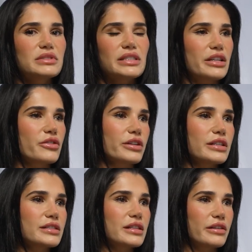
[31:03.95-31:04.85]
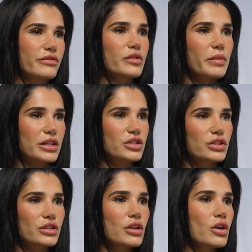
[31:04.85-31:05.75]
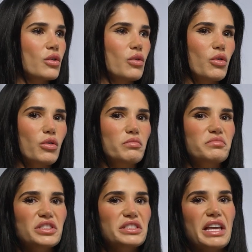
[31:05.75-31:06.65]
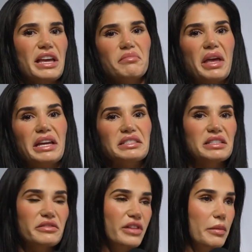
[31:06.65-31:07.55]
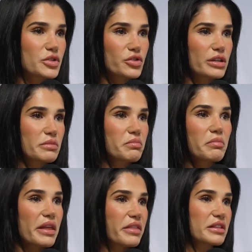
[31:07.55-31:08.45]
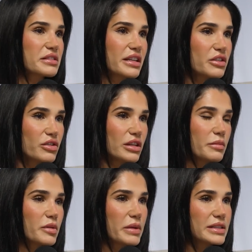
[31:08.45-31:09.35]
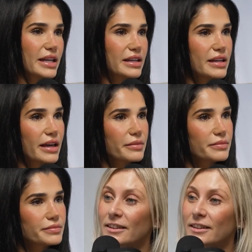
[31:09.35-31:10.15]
decrease the inflammation, or just anti-inflammatory methods that you can implement day to day?